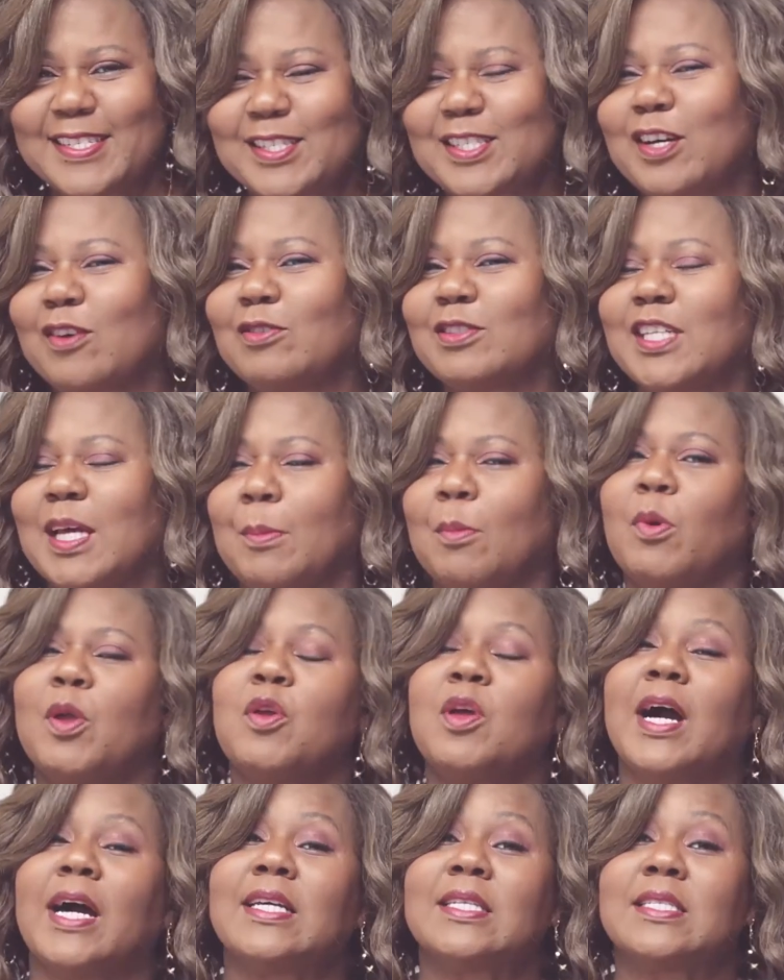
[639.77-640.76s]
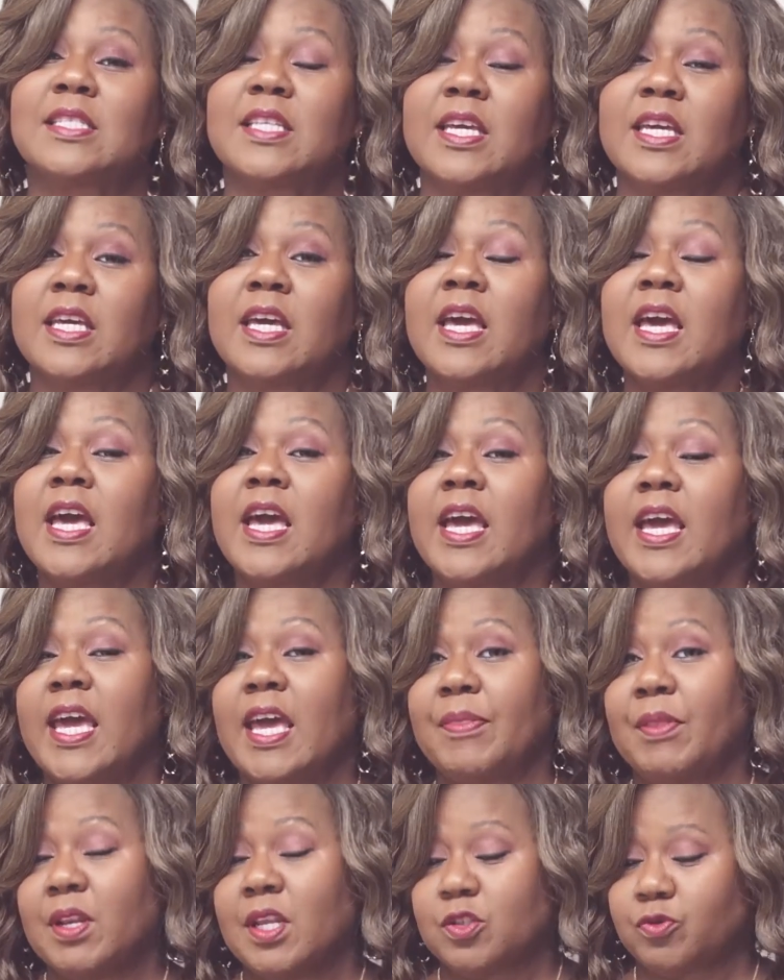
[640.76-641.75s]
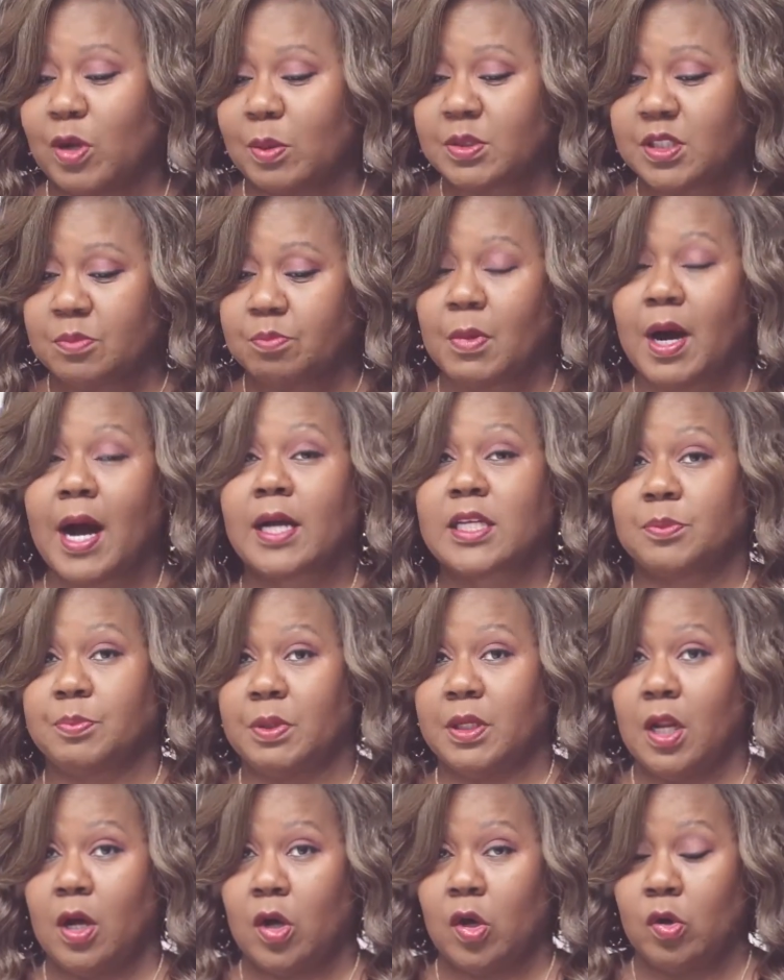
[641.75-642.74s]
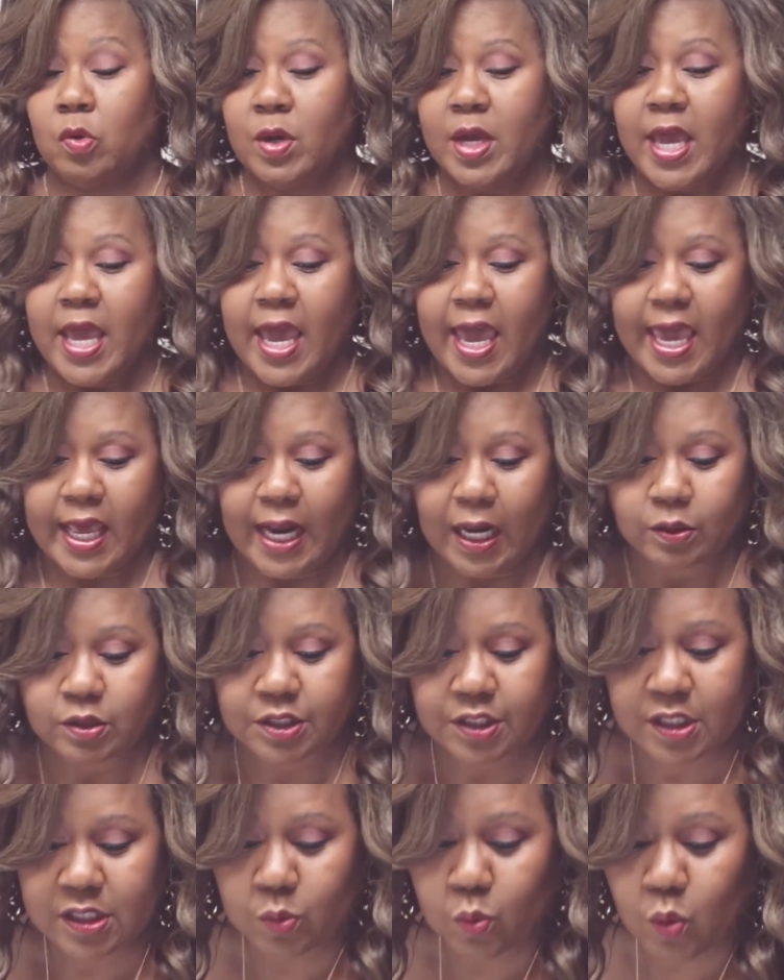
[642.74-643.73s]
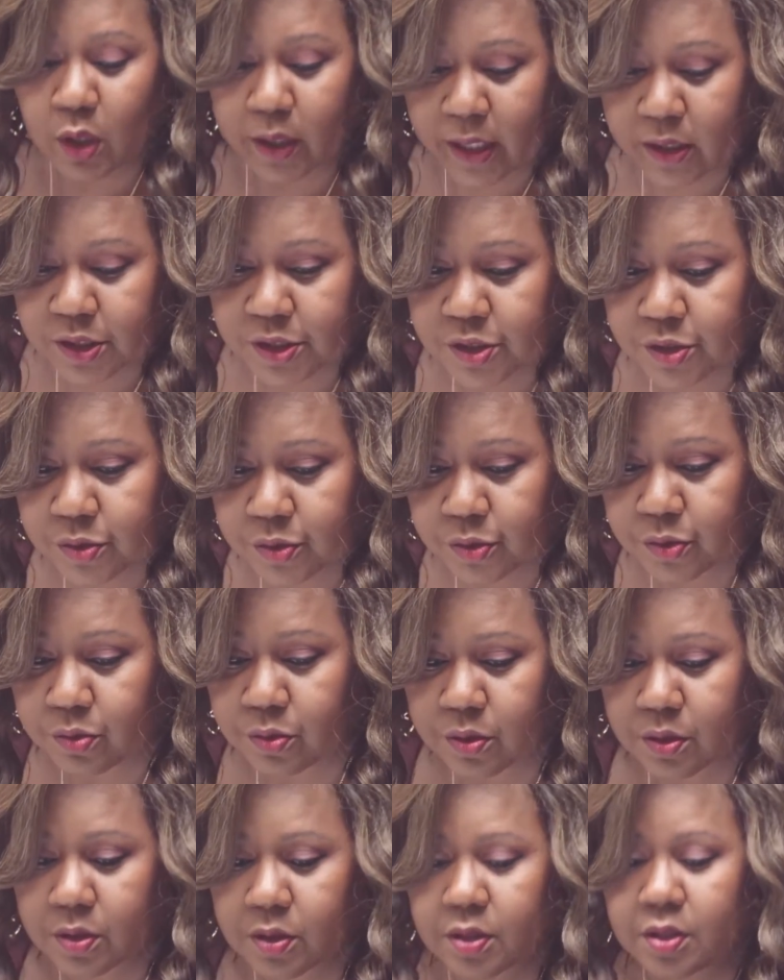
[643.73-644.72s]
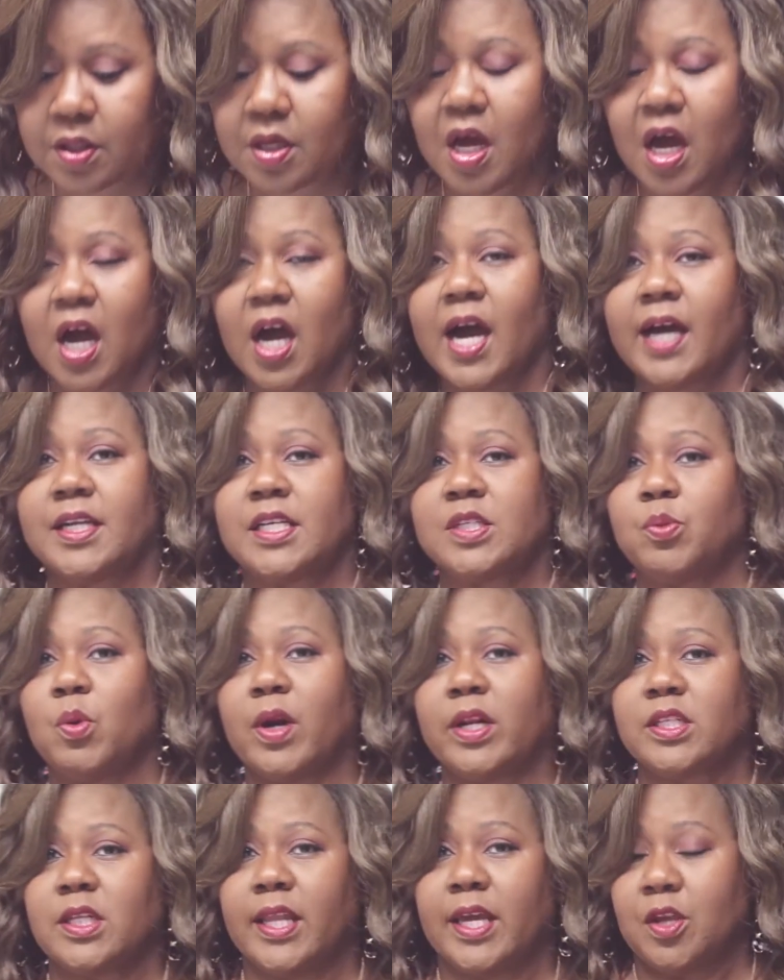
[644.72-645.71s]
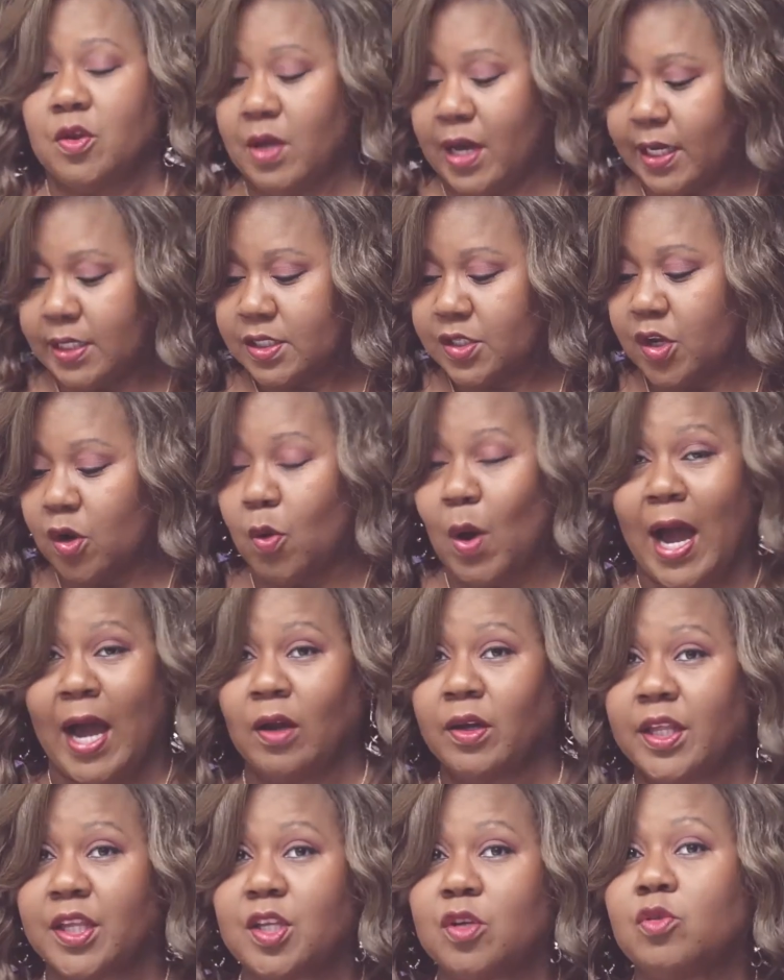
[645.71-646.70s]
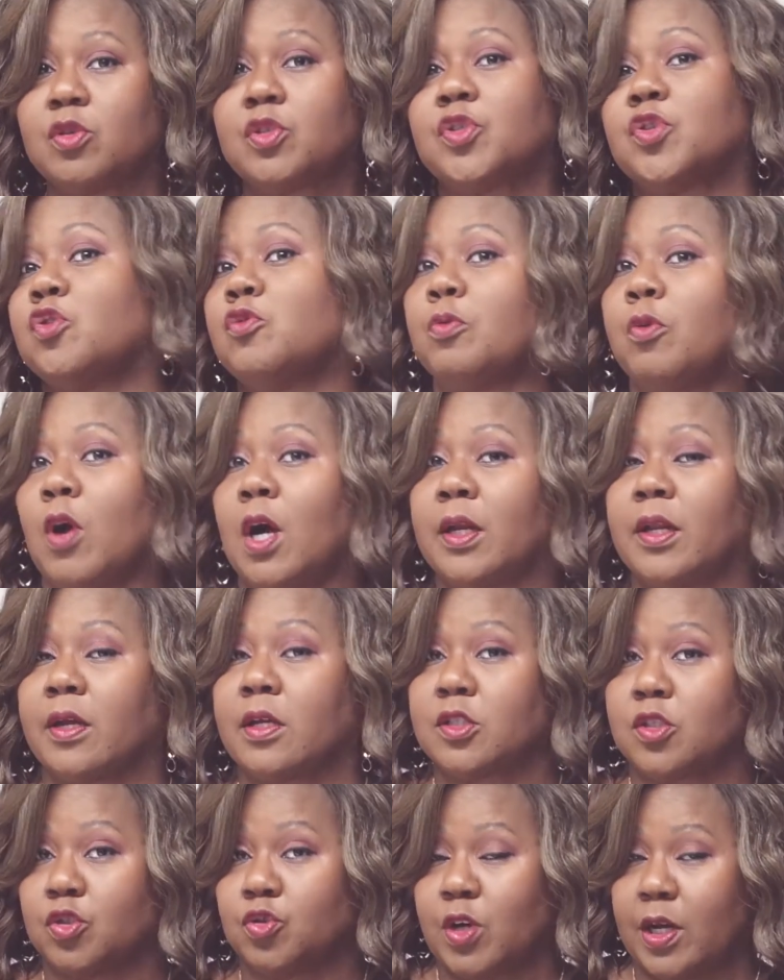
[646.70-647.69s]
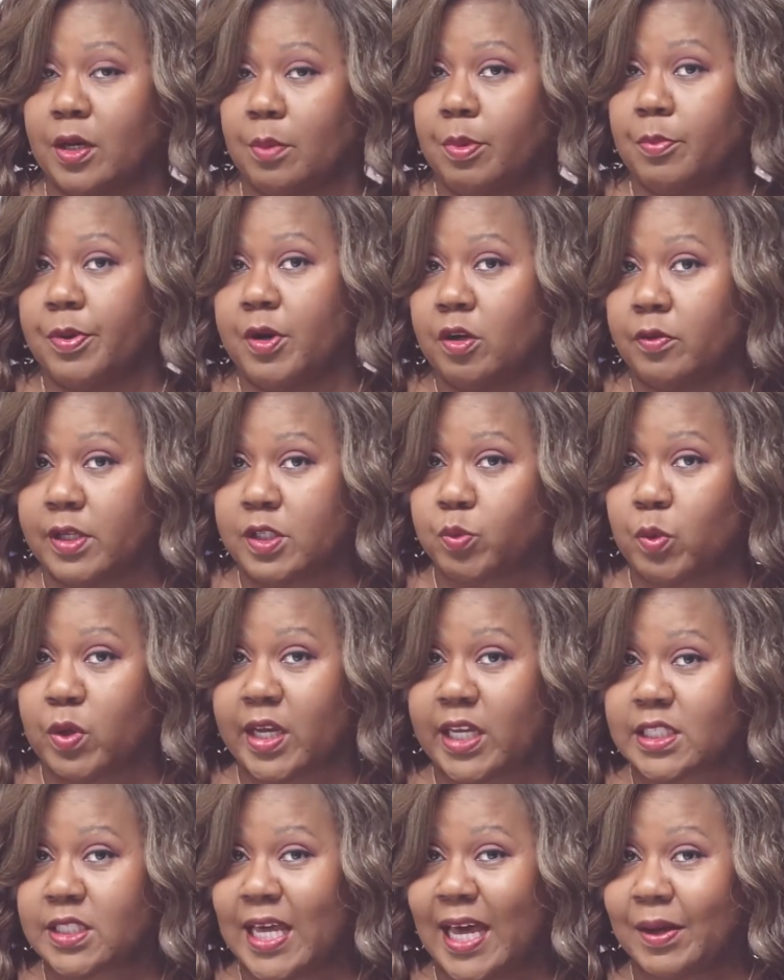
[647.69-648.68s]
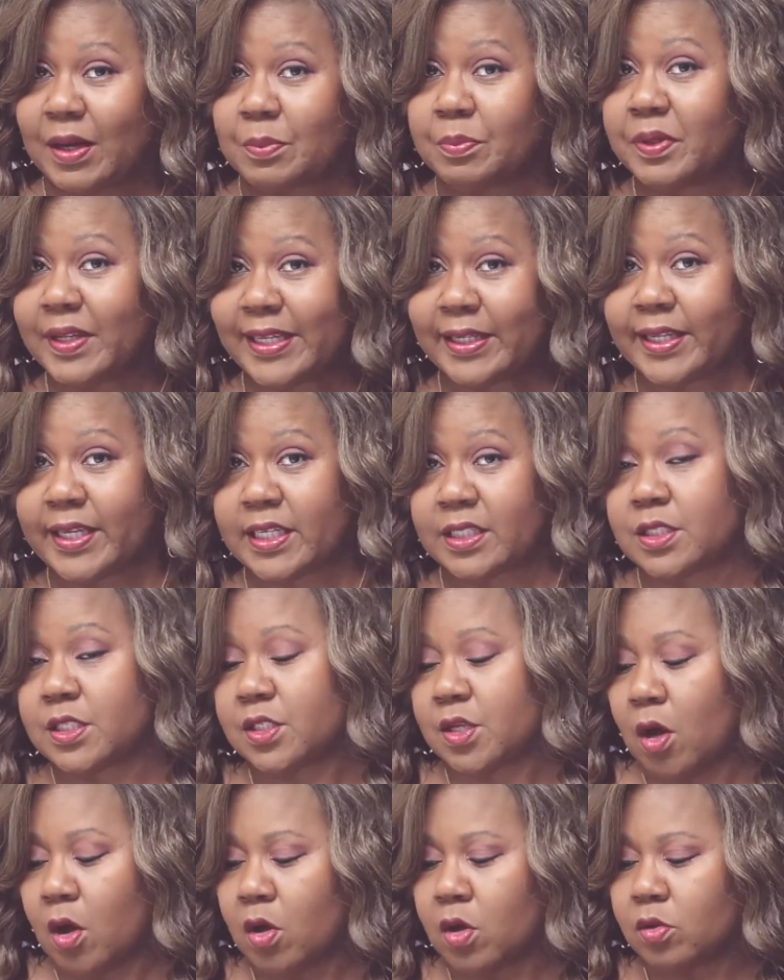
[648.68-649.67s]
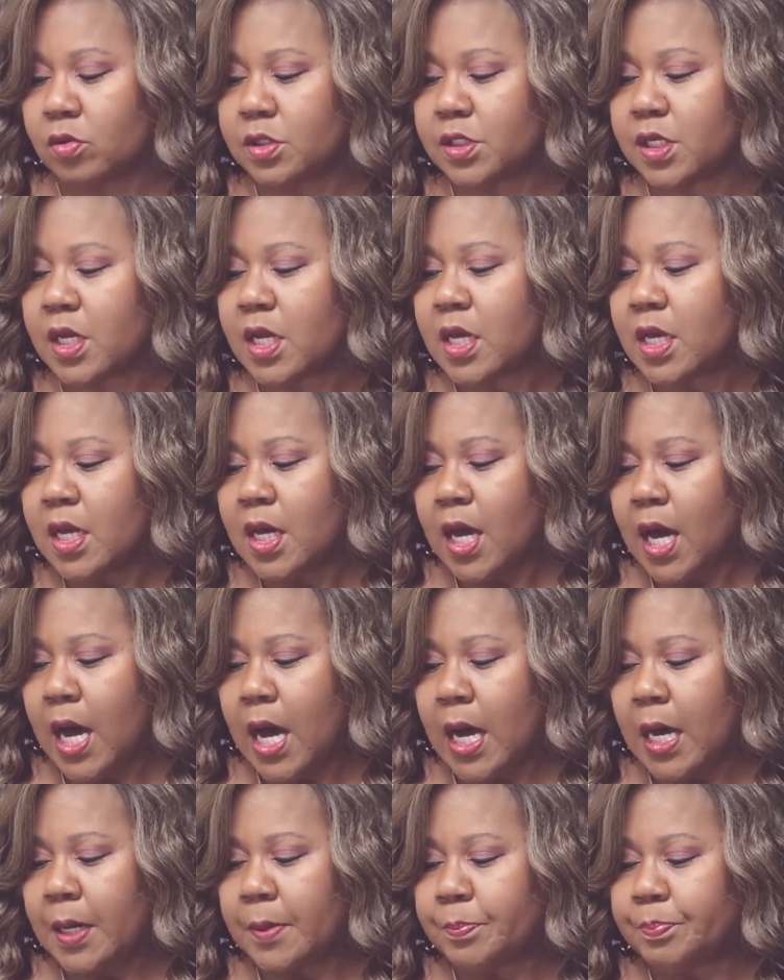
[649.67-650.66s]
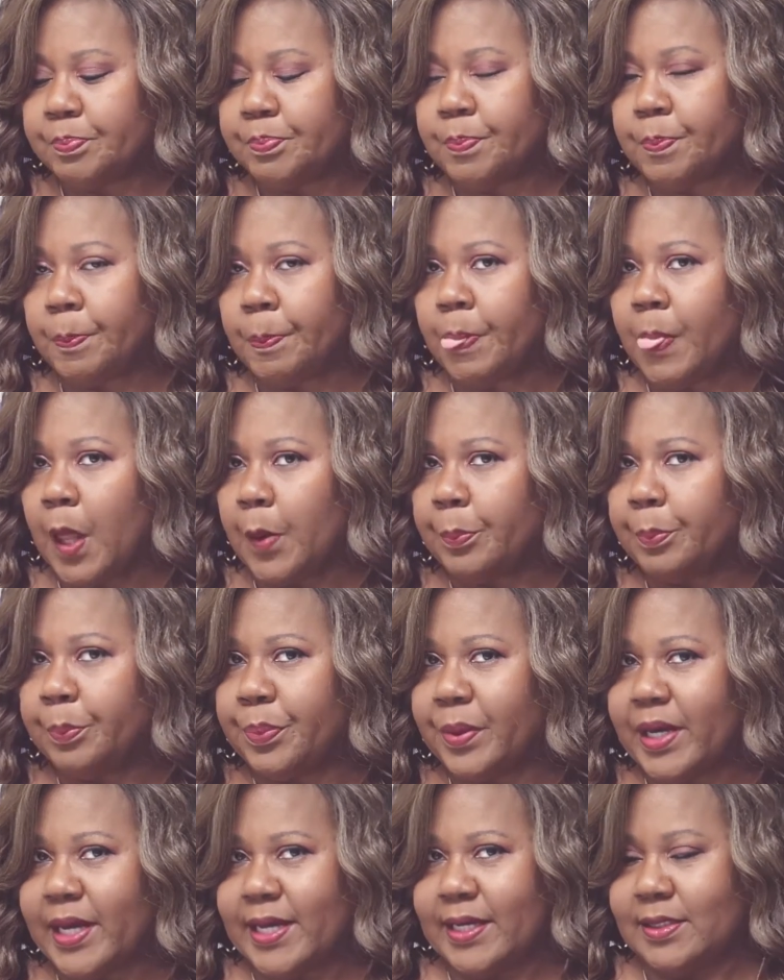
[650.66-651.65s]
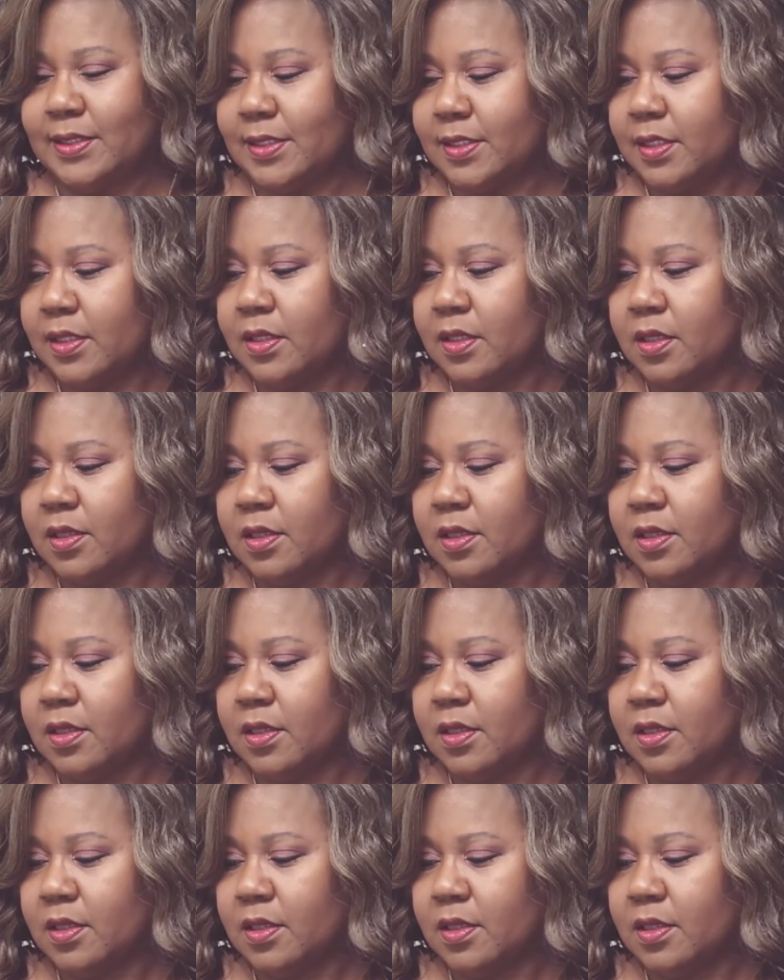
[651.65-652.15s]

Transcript: So tell me what you guys think in the description box below. And I just wanted to let you guys know I only use 2 products to try to prepare this wig. It's not completely installed, but